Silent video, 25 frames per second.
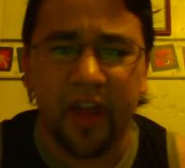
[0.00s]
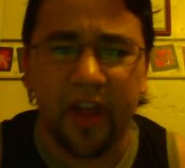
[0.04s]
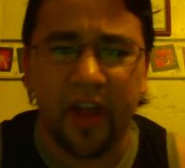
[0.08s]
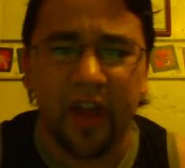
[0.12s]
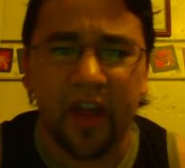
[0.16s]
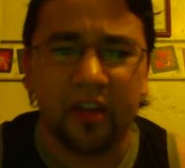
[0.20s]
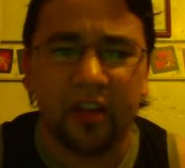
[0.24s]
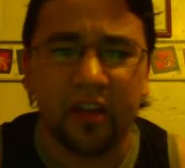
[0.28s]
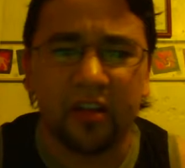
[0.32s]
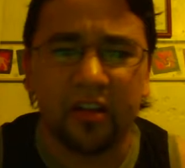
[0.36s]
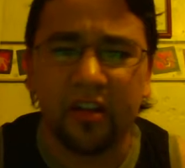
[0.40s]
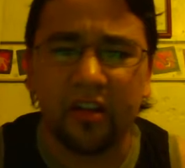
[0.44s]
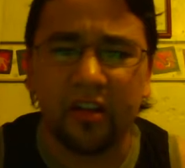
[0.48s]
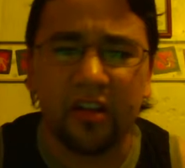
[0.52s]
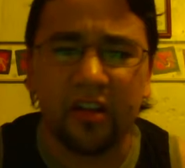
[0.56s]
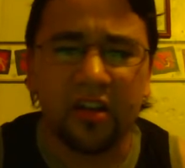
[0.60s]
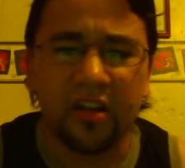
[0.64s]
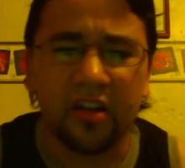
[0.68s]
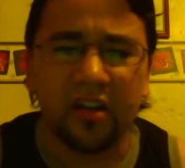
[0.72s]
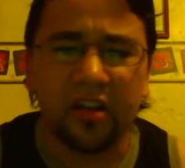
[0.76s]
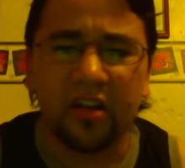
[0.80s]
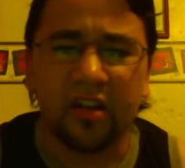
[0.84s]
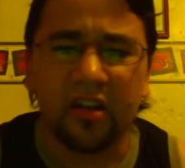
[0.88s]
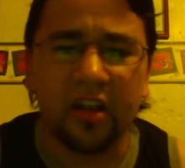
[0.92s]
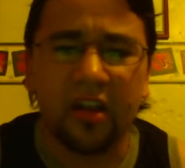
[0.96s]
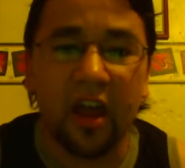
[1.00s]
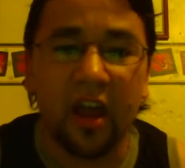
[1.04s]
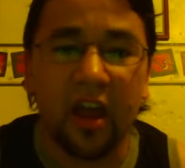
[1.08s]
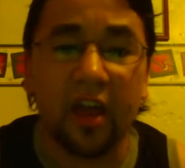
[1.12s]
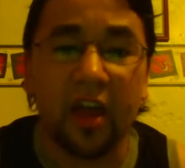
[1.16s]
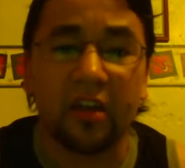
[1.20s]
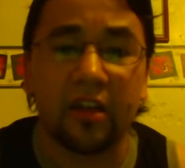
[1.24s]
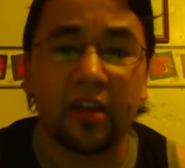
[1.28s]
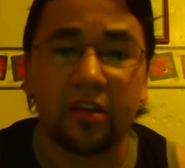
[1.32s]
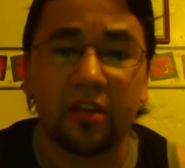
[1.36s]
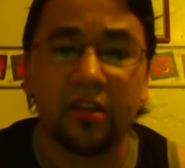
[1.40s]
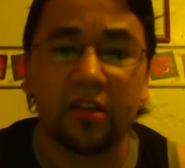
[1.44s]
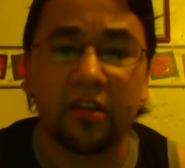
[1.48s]
that,
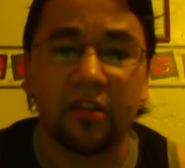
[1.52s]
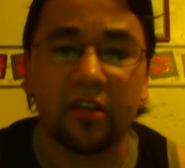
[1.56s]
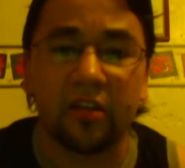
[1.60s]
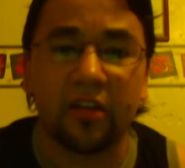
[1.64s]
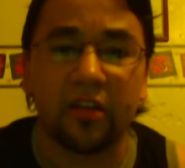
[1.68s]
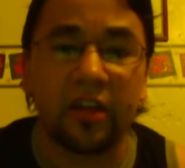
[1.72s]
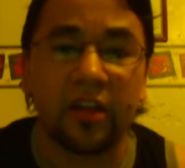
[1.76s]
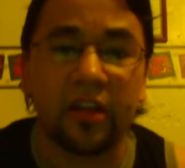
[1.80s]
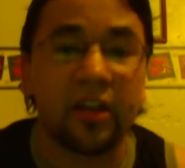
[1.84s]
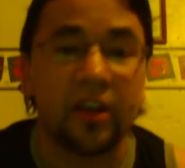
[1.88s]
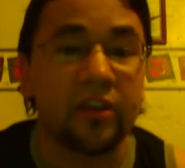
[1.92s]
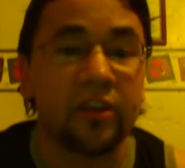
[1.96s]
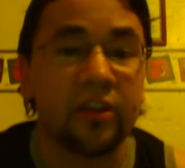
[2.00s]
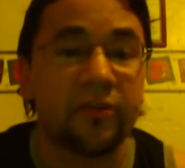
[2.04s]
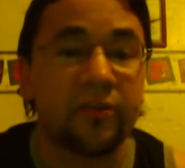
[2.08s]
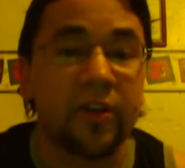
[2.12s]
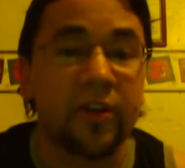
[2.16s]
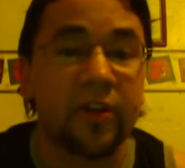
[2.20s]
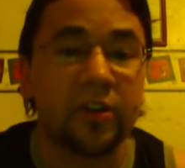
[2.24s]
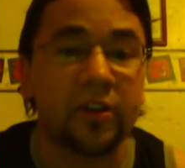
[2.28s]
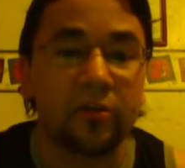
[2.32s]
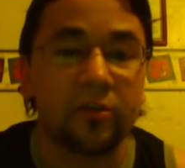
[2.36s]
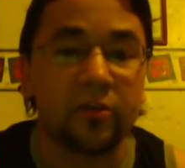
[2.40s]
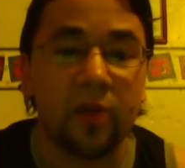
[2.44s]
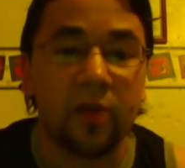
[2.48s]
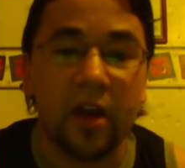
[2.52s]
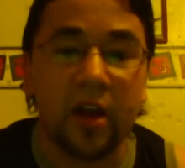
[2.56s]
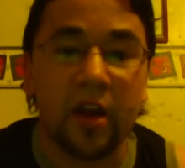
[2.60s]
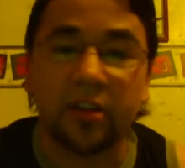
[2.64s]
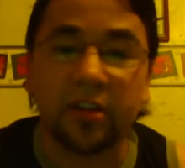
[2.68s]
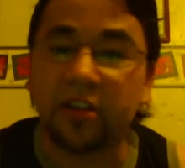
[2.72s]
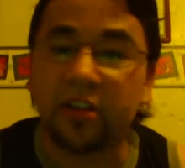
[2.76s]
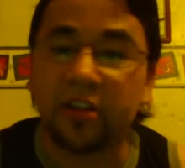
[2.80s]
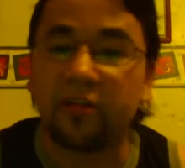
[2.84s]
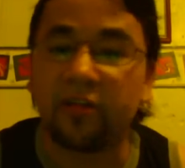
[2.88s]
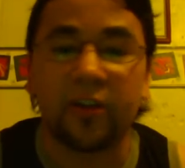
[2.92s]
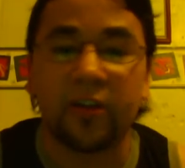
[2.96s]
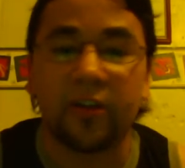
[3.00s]
and it's fun to
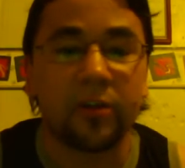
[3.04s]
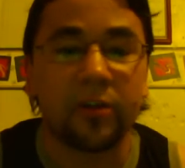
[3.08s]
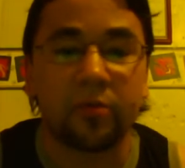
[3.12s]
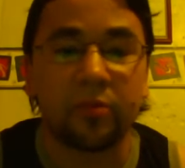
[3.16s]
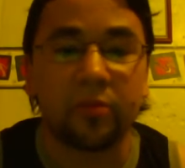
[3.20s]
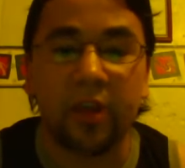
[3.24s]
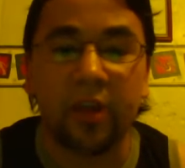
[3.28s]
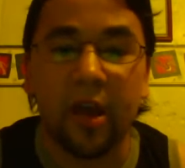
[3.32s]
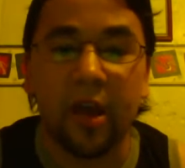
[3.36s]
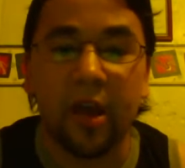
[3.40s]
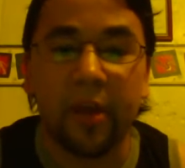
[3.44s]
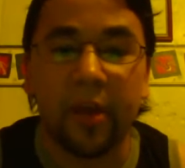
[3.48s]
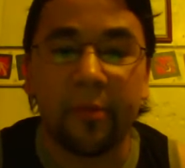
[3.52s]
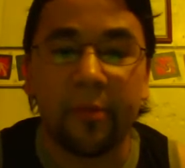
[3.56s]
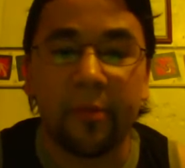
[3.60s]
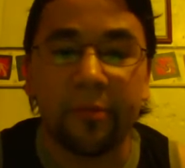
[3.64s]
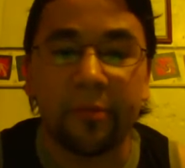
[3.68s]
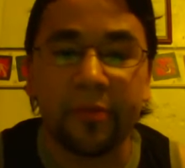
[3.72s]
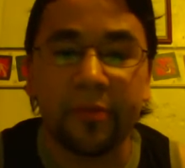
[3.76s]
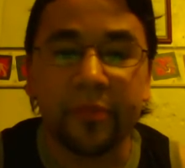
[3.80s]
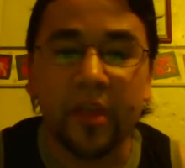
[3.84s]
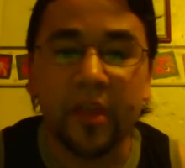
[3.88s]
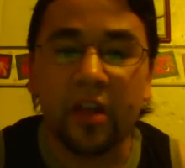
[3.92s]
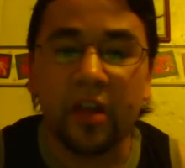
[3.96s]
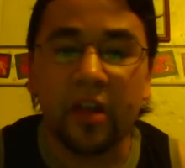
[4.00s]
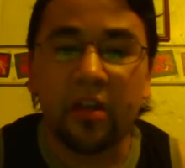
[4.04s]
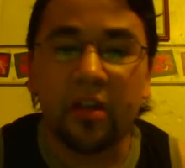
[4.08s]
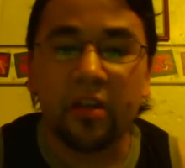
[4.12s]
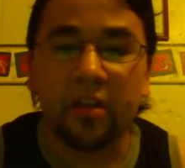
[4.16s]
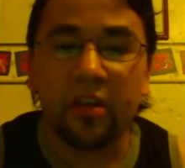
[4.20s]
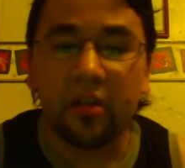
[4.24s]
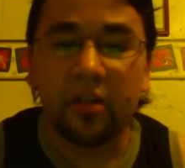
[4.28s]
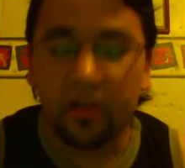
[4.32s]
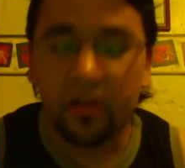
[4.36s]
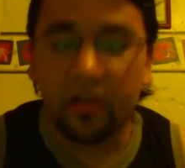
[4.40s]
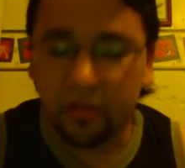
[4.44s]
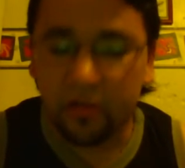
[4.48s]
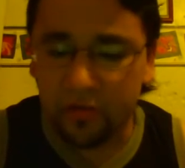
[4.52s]
watch. It's fun to play.
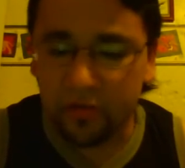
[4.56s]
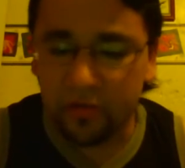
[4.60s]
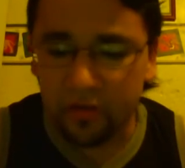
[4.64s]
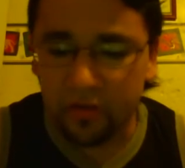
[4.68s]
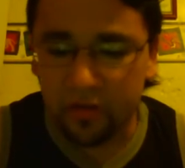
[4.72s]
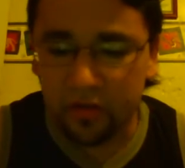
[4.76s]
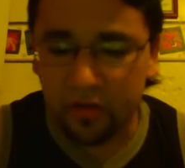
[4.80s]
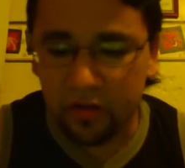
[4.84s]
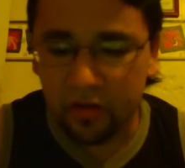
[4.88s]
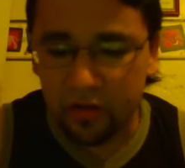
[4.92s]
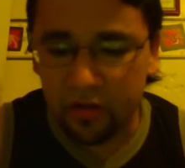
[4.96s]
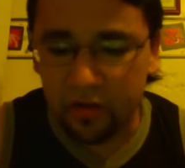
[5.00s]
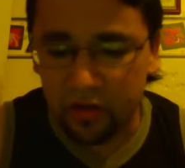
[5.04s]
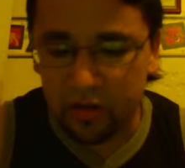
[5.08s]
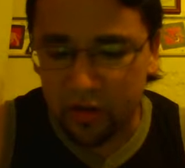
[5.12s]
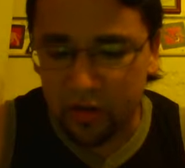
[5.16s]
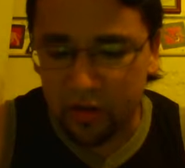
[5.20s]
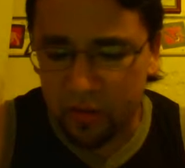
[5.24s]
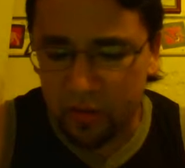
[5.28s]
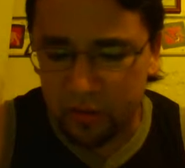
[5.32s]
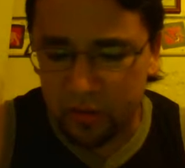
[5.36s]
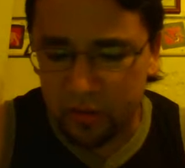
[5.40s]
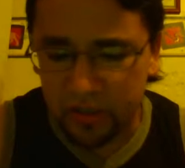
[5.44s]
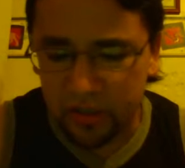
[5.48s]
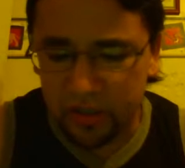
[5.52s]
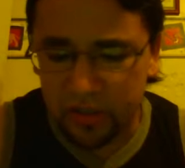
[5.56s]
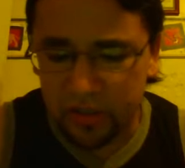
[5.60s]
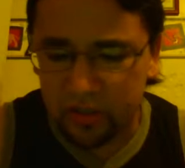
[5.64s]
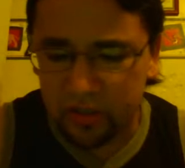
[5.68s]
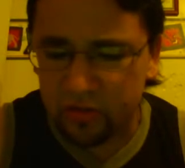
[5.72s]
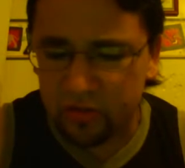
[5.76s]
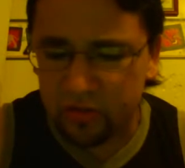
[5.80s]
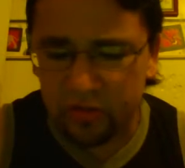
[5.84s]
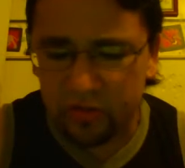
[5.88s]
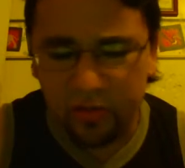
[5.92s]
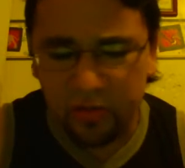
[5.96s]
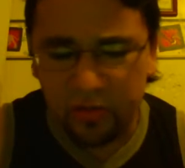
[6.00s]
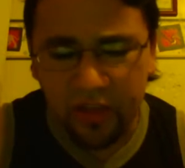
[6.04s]
A couple of
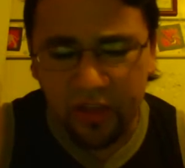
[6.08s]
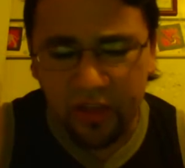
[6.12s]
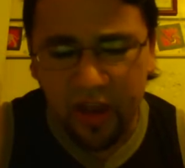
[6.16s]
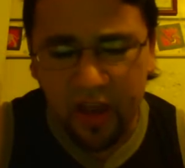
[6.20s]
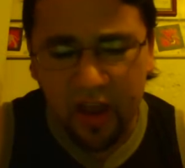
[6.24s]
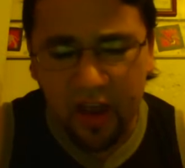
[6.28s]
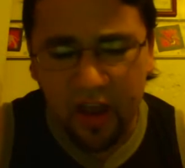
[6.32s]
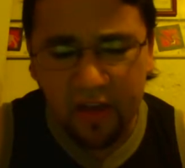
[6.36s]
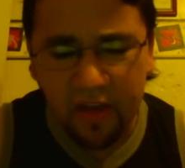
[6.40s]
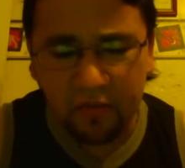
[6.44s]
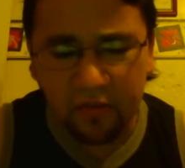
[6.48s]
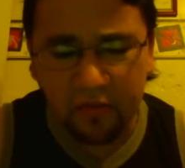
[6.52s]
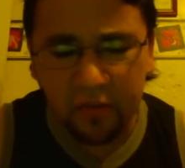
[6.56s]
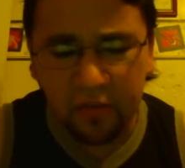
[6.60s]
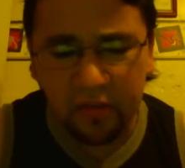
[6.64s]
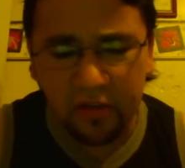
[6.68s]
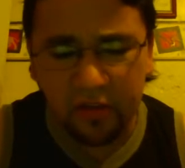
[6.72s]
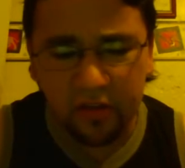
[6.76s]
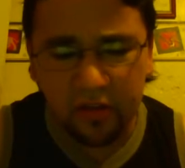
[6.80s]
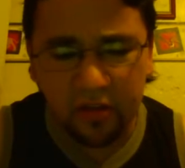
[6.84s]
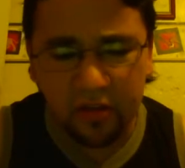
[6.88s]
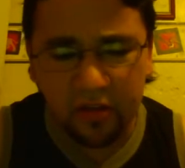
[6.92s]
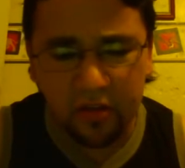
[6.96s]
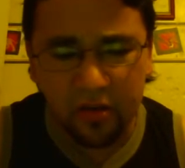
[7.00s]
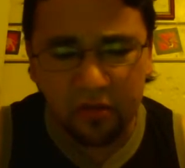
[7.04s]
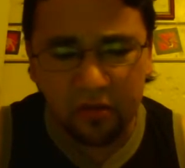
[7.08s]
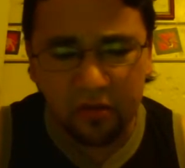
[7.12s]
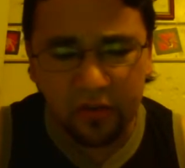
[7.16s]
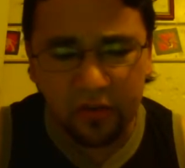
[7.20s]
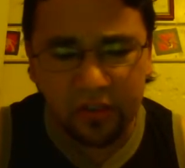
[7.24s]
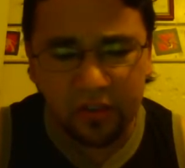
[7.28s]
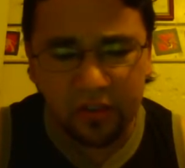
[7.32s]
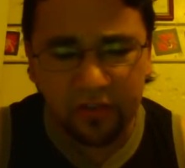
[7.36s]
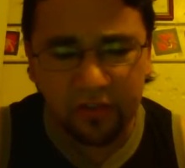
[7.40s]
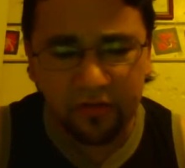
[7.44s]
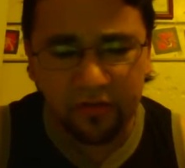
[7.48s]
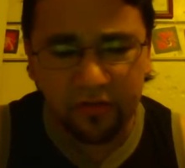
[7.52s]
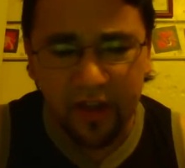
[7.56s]
issues with I have with it though
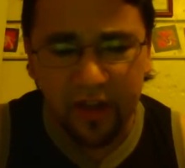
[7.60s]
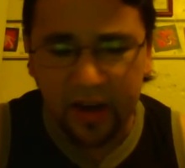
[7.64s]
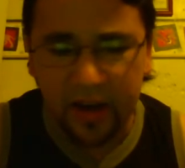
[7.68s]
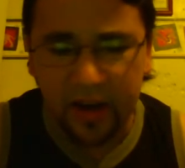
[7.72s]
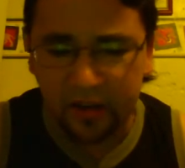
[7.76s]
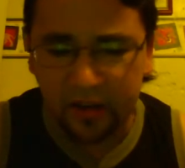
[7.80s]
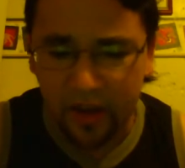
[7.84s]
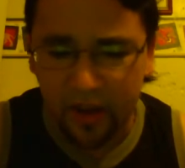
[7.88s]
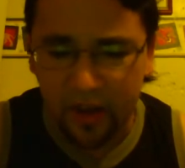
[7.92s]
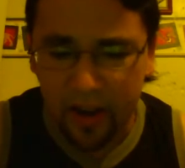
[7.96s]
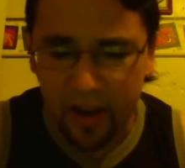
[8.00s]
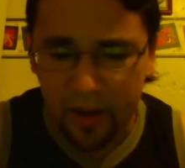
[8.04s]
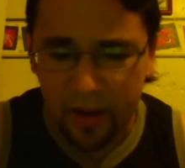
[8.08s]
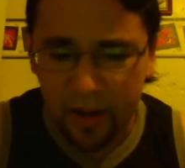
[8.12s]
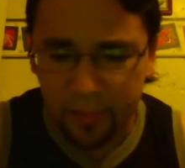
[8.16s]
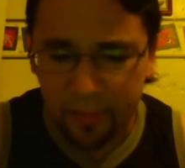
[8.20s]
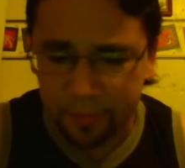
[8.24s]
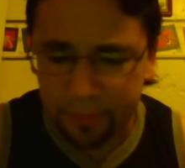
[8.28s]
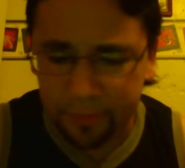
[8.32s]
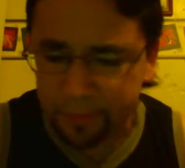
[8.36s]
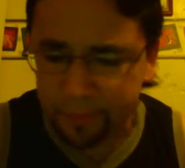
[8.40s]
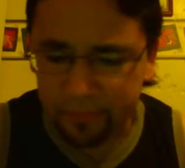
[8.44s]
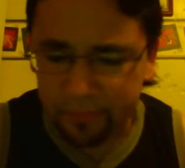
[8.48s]
is the fact that